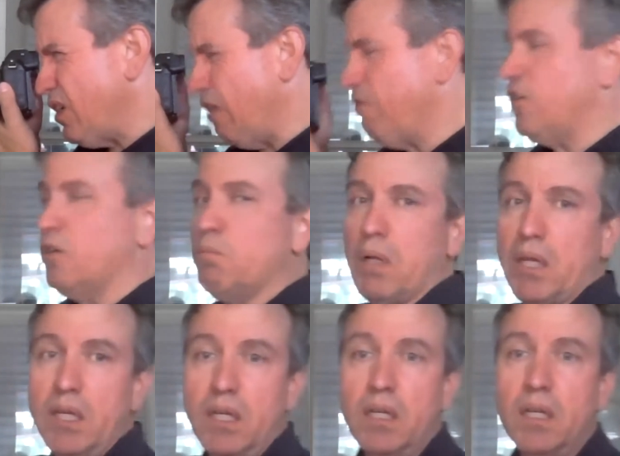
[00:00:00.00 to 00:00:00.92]

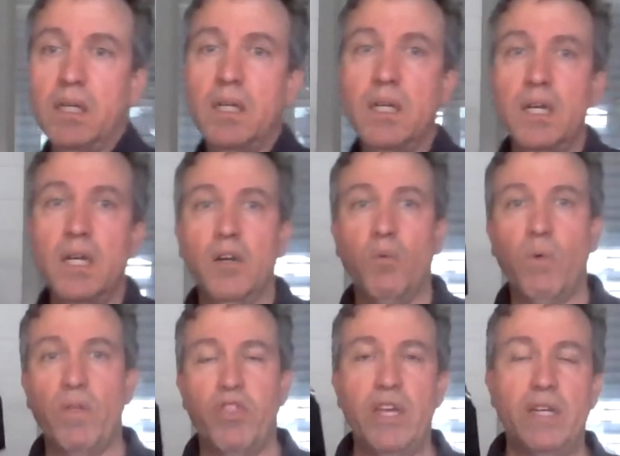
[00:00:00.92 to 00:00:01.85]
comfortably
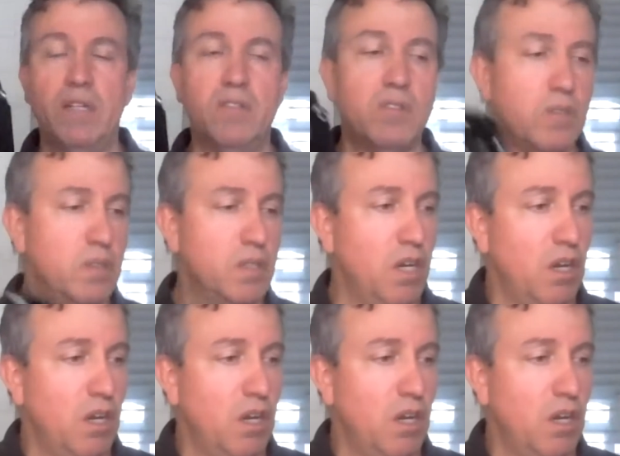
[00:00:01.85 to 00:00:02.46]
with this.